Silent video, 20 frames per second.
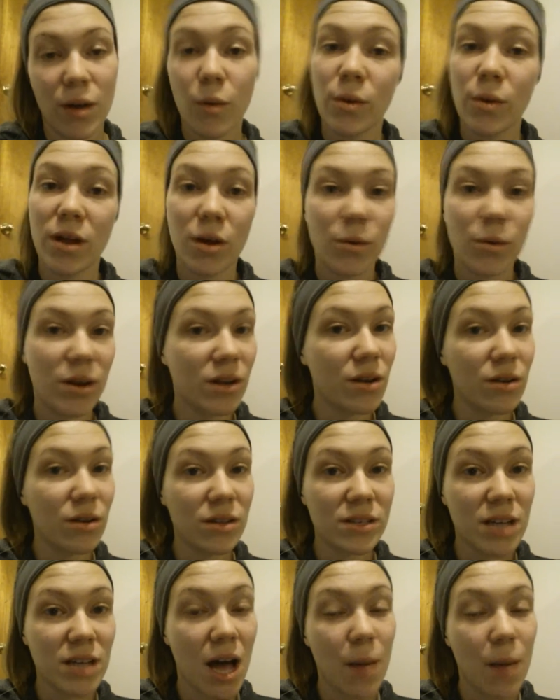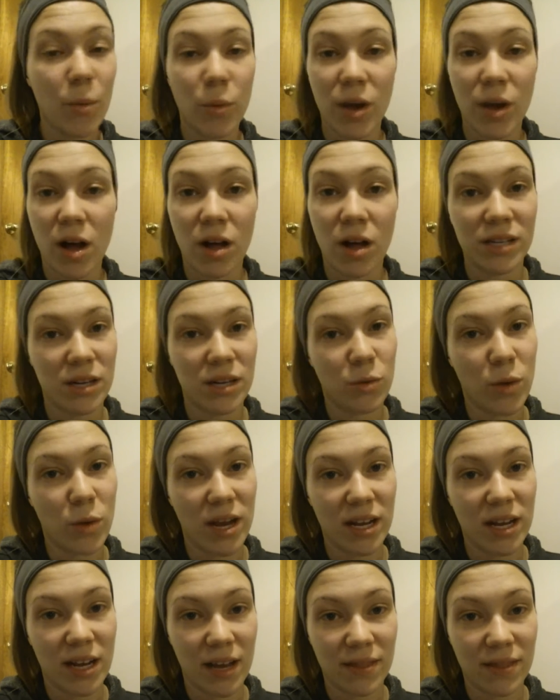We all want to go to the top, but we all need a
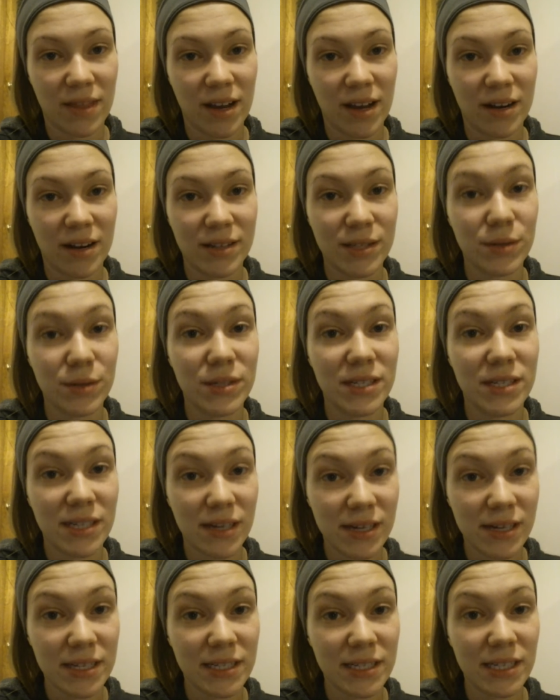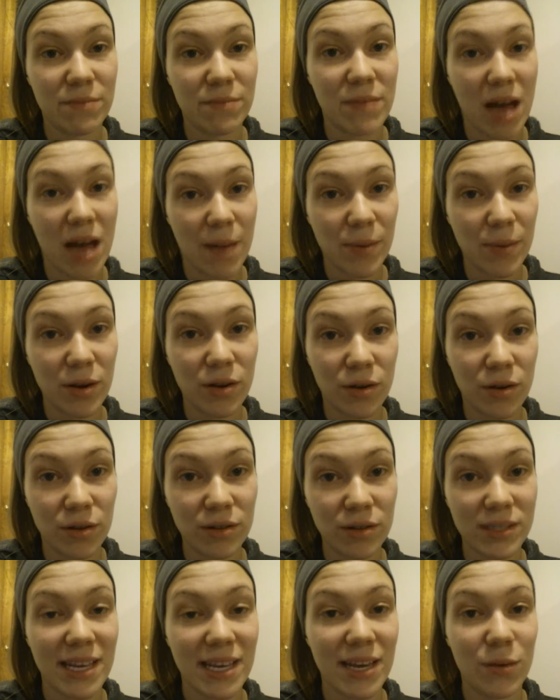way to get there. So seriously, map your
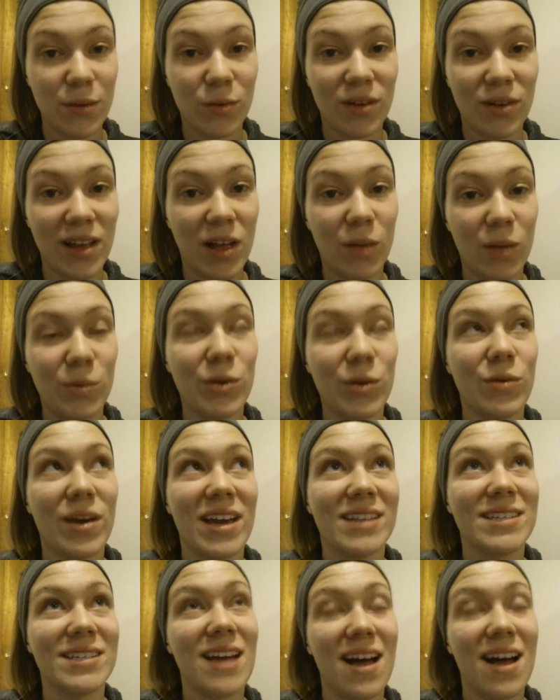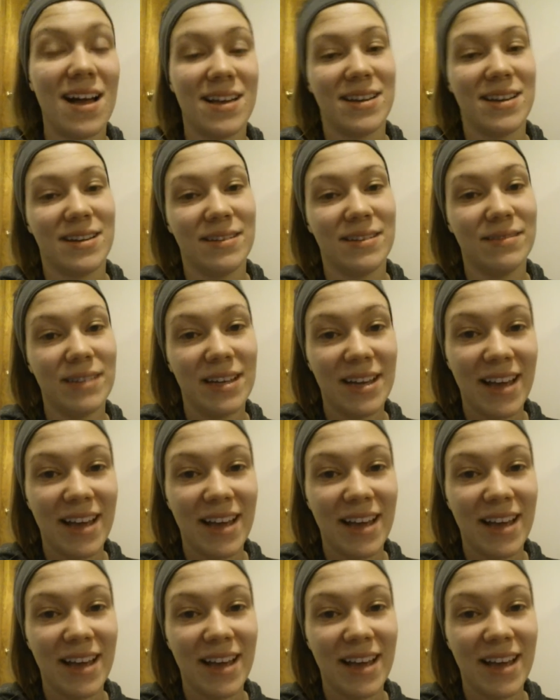goals. It will help you a ton.